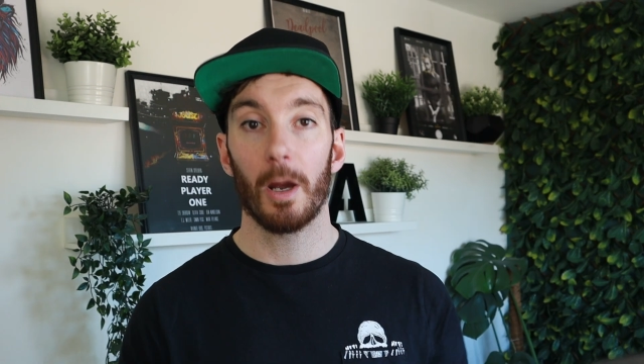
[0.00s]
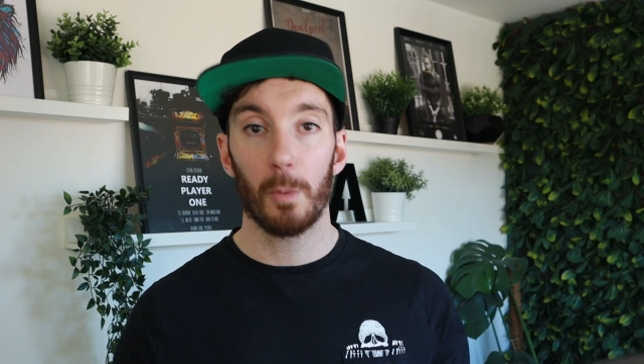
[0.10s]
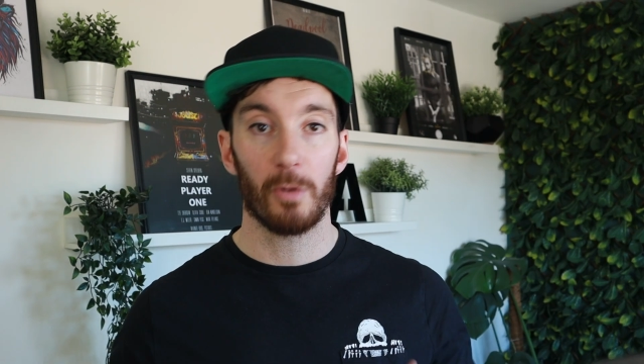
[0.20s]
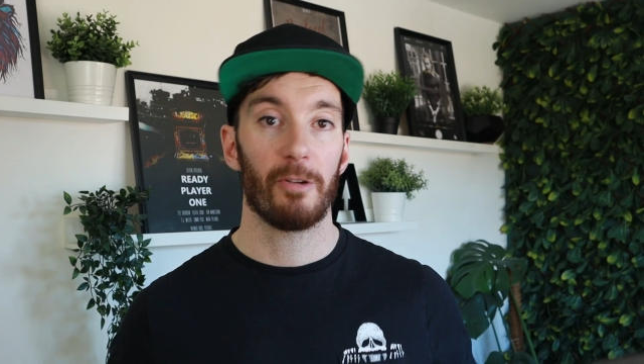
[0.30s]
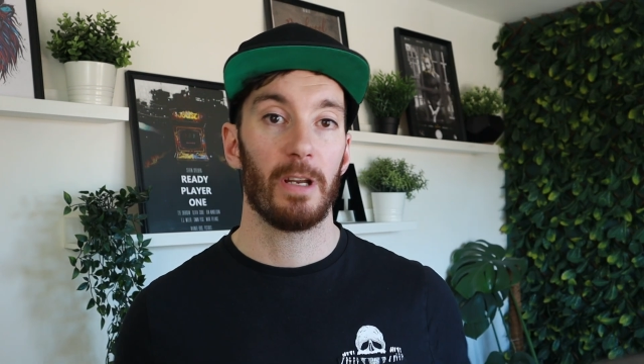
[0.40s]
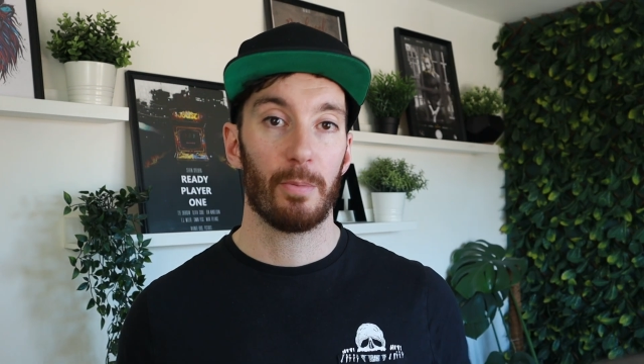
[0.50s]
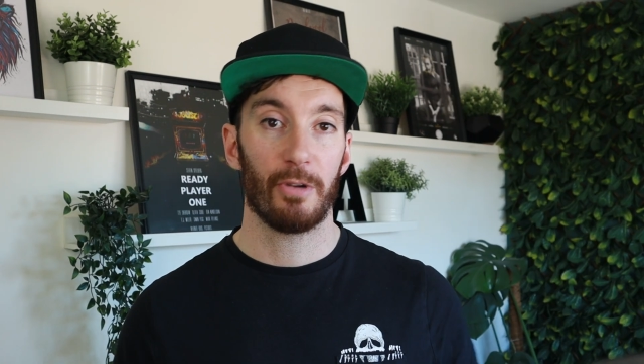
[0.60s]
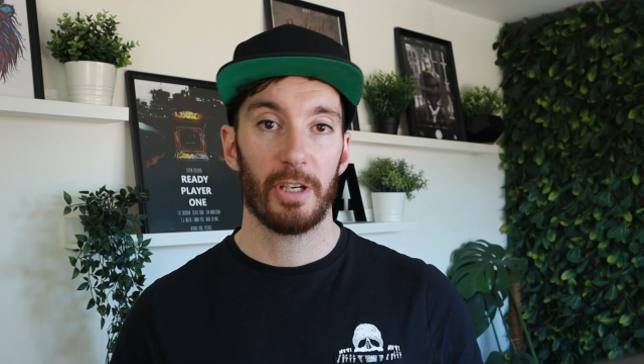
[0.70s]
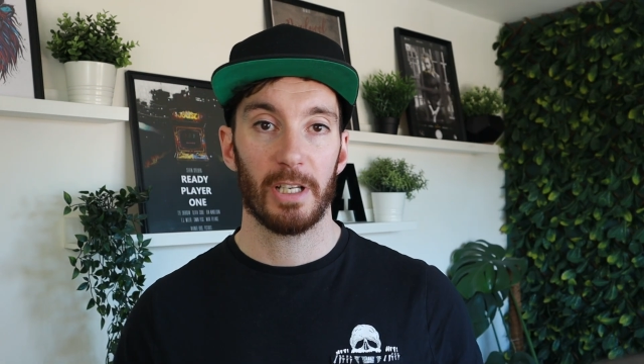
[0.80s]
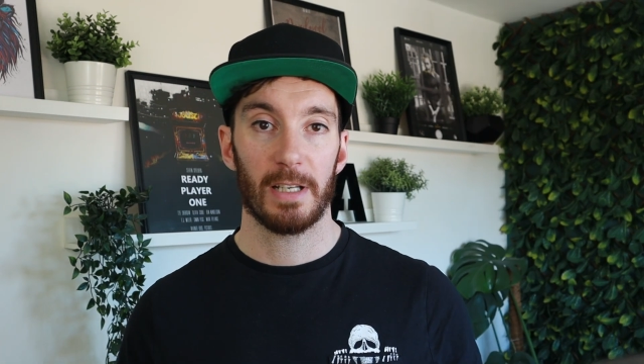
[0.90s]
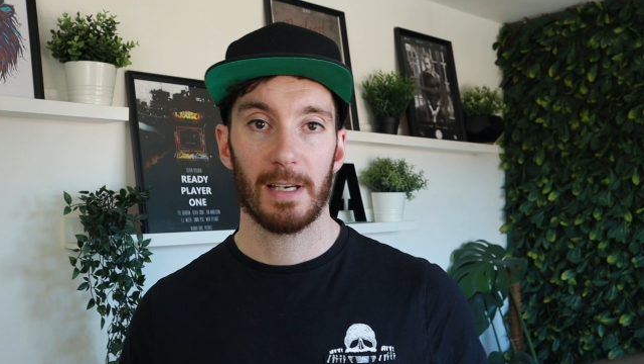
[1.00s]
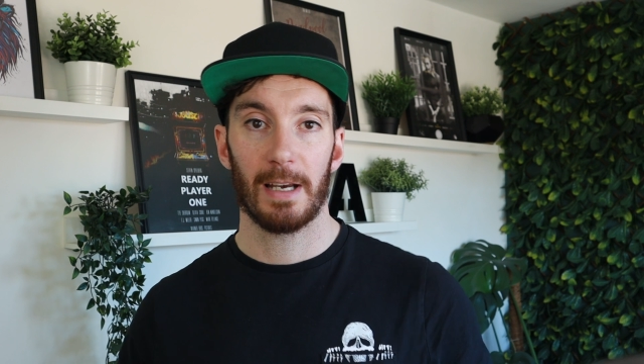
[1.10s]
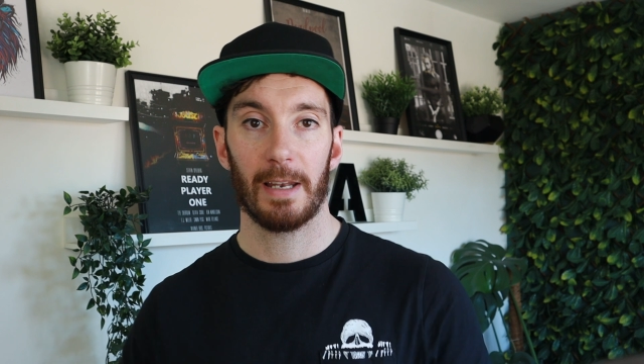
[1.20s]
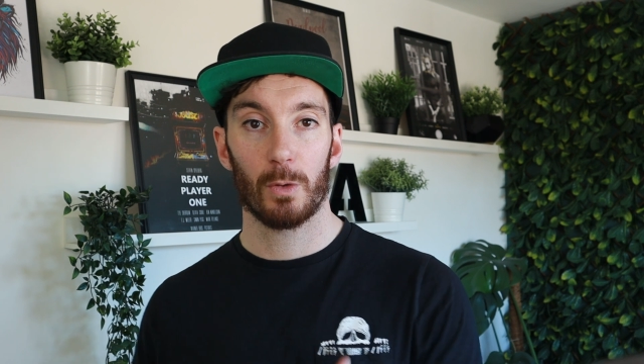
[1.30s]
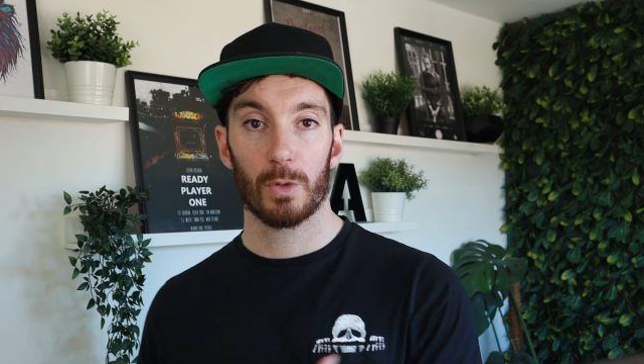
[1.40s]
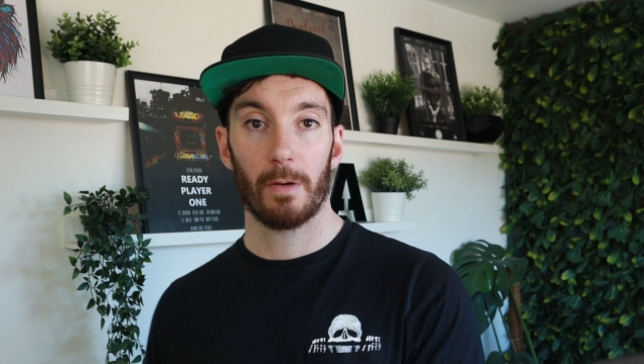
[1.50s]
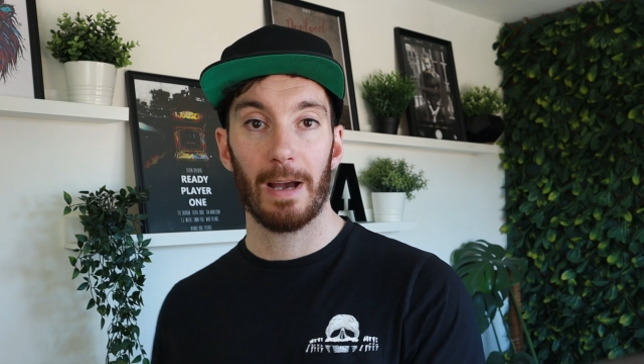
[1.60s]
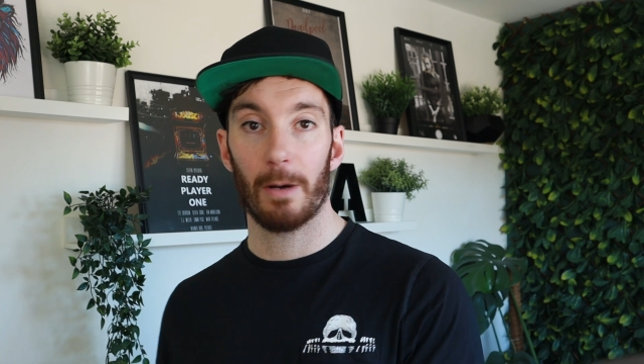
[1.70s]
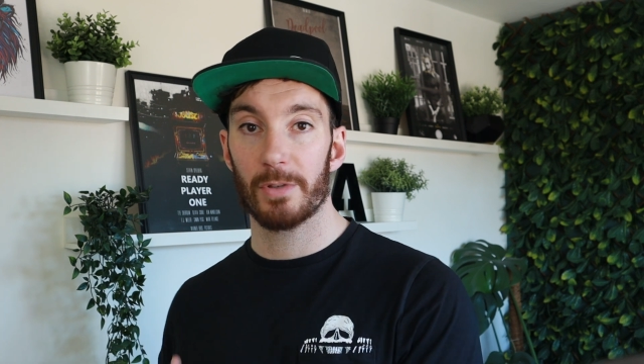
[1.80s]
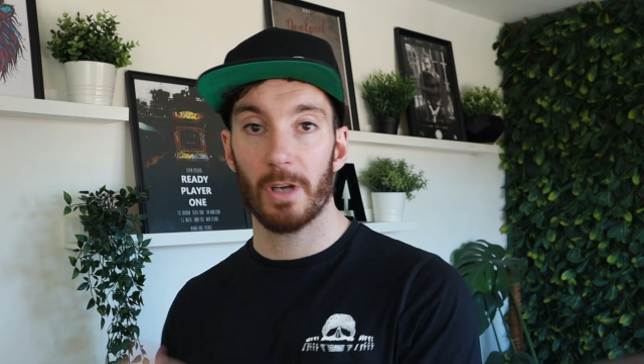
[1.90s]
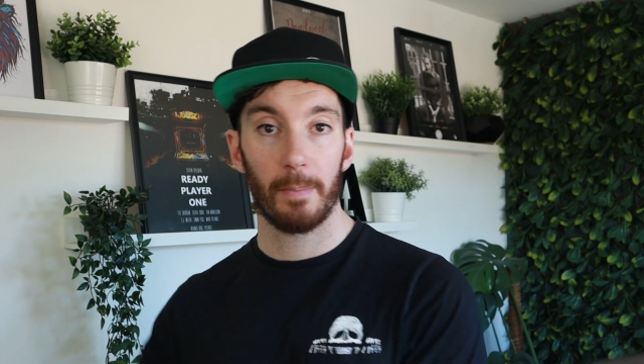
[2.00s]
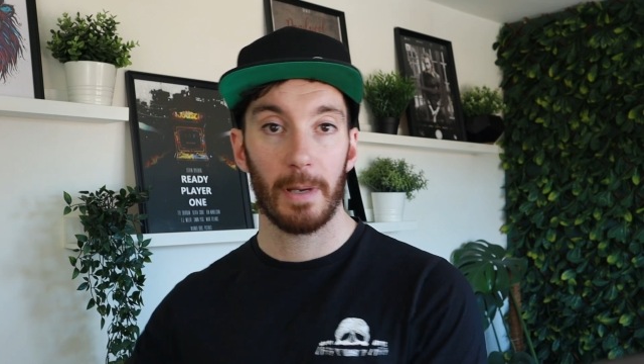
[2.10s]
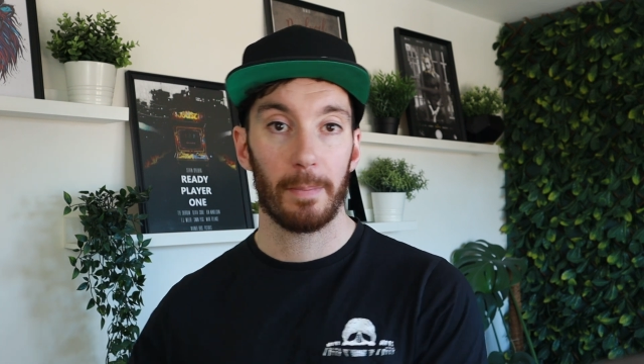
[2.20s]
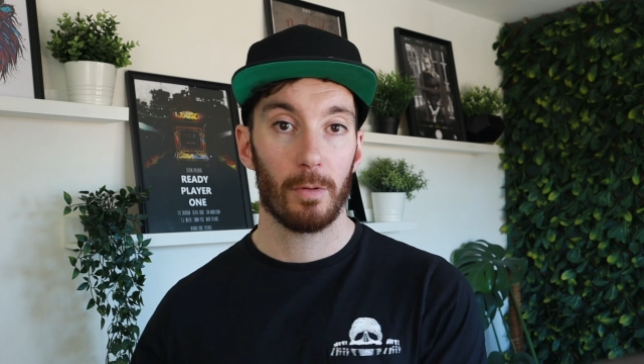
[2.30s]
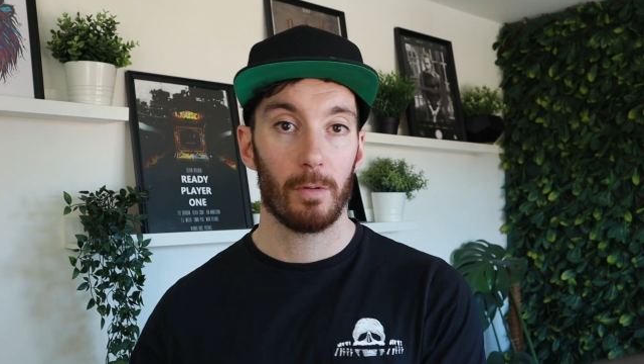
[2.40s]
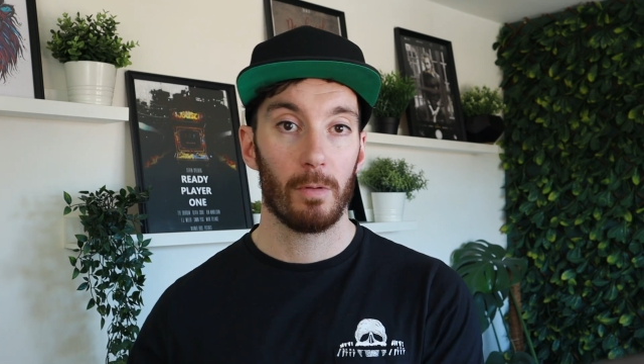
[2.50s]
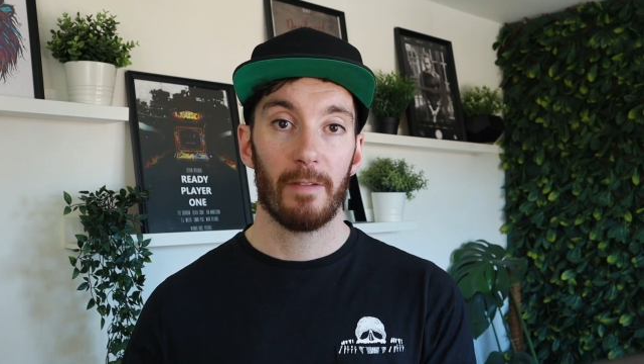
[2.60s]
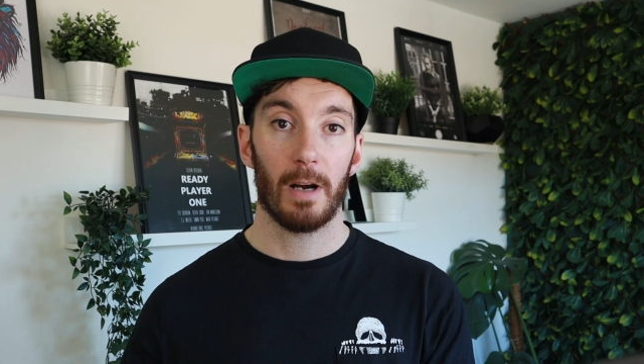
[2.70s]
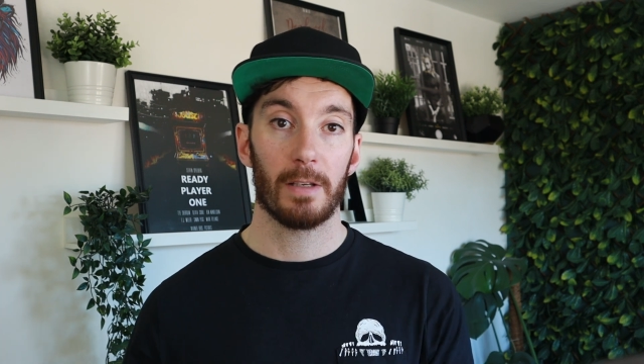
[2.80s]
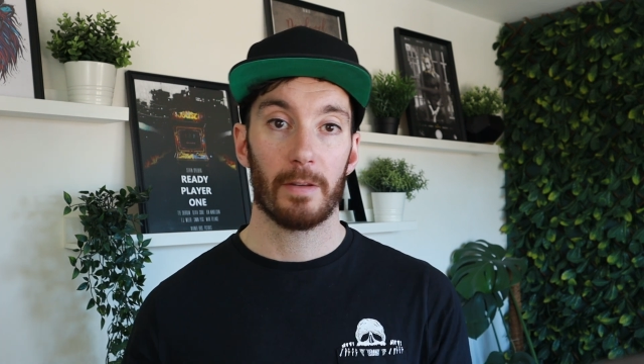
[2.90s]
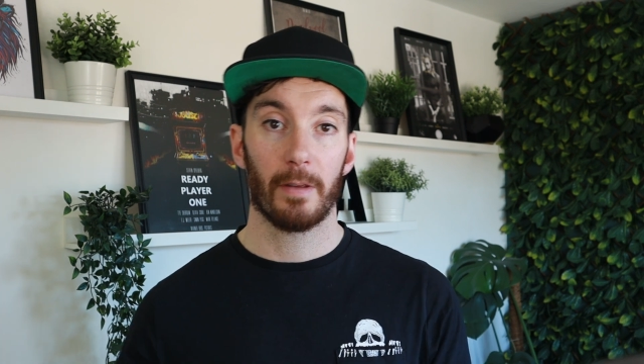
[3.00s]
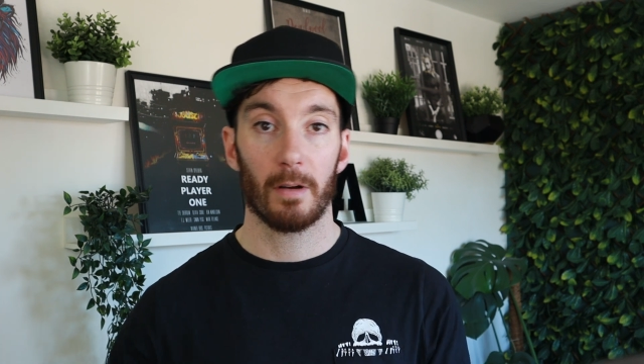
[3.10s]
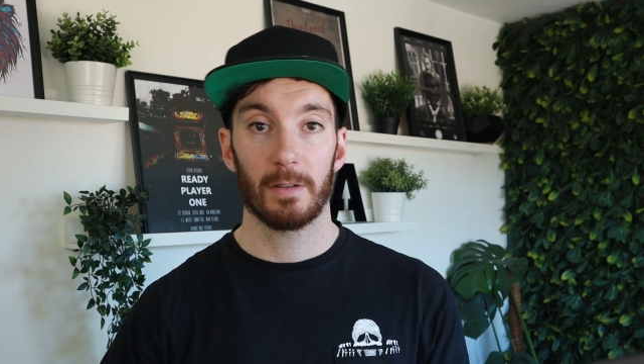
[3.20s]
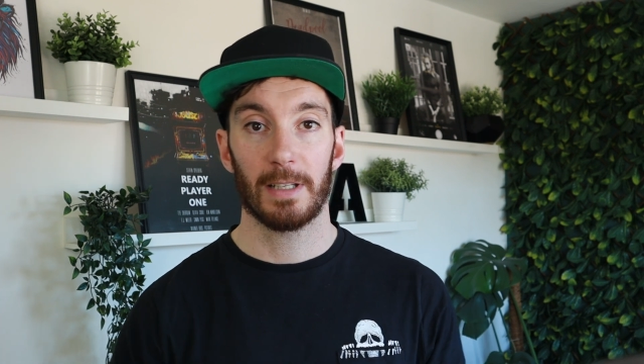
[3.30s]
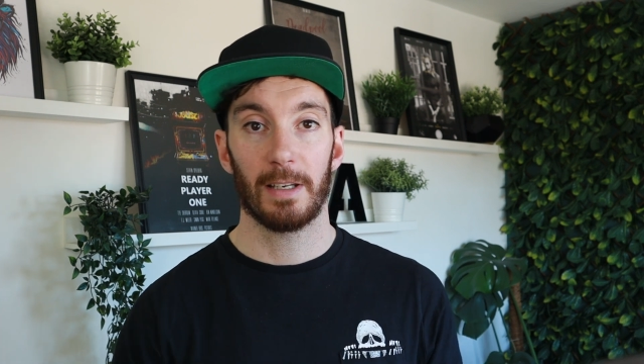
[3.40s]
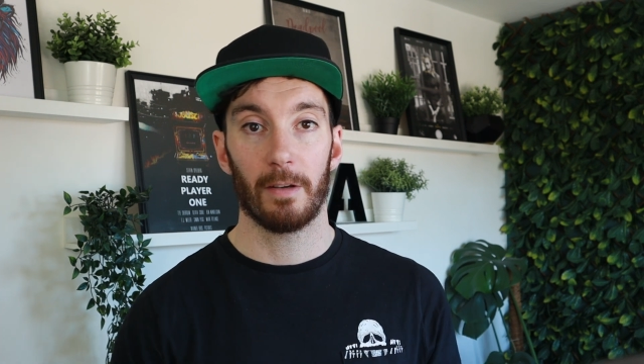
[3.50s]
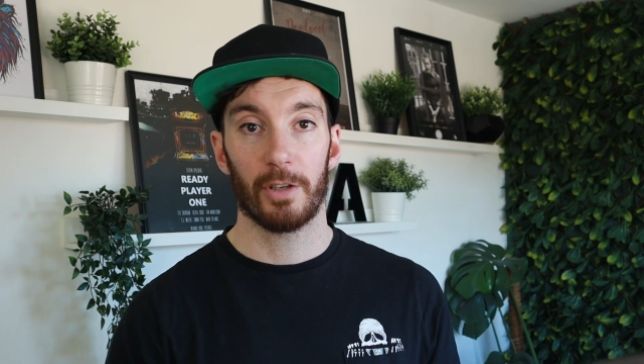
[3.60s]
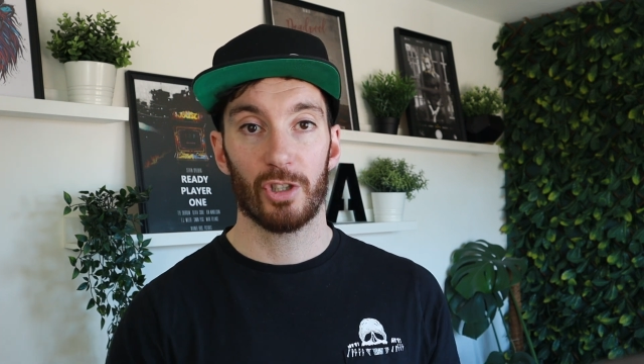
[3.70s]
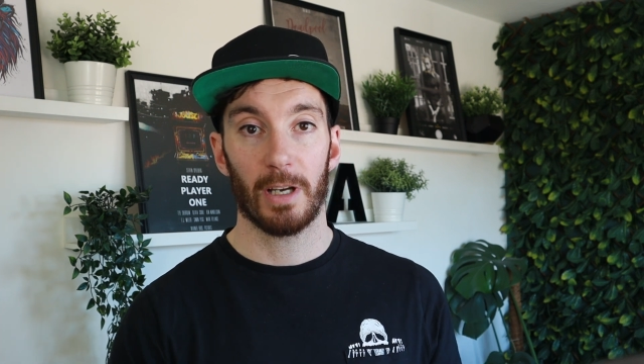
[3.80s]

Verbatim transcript: I would really appreciate it and it also helps other people find the content on this